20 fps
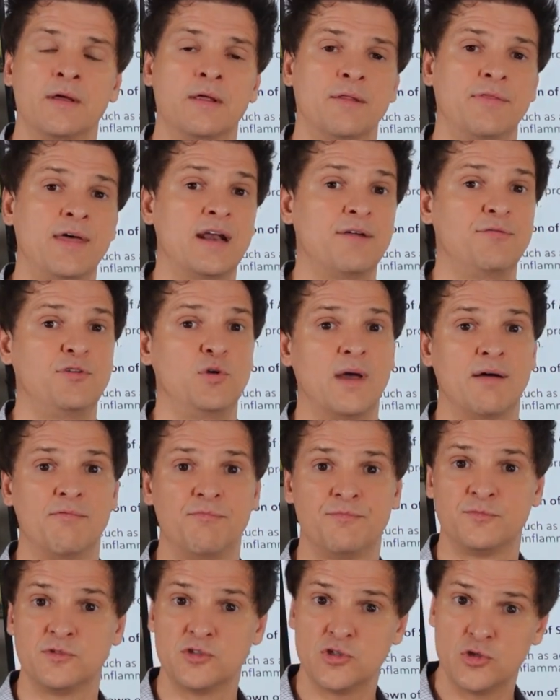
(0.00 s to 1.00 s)
that if you have
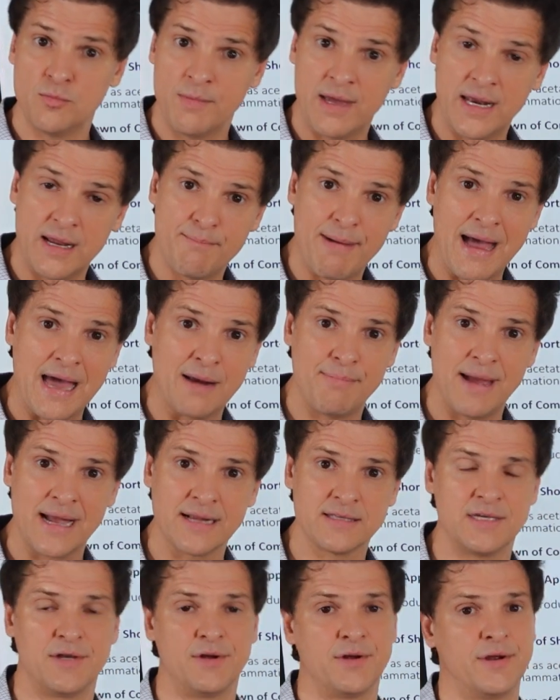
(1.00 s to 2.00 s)
too many bad
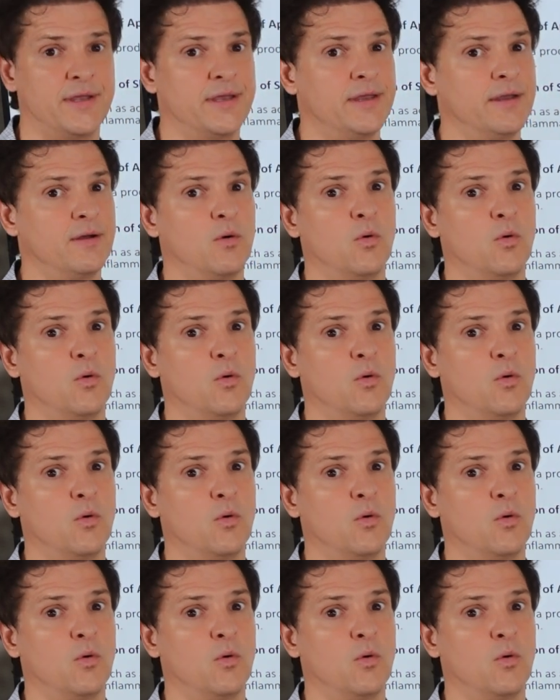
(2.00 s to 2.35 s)
bacteria